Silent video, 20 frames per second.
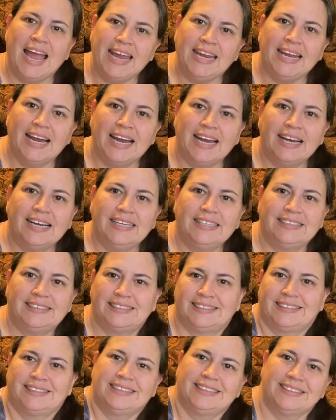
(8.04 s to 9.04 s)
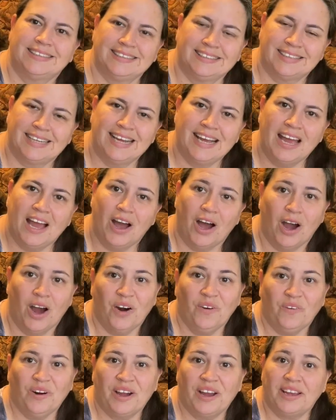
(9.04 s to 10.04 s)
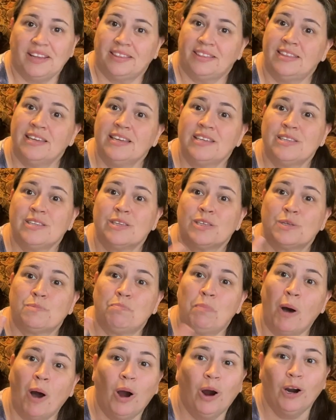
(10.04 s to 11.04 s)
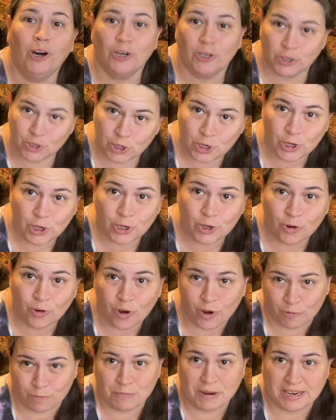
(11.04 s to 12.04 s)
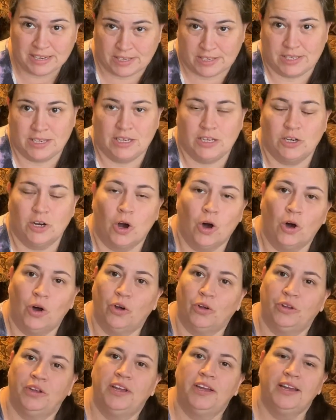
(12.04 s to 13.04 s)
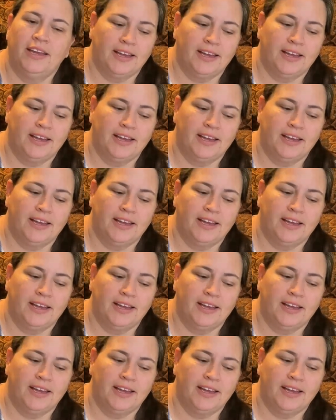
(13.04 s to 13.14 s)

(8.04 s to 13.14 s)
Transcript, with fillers: guys! Alright, this is part two of my seed haul.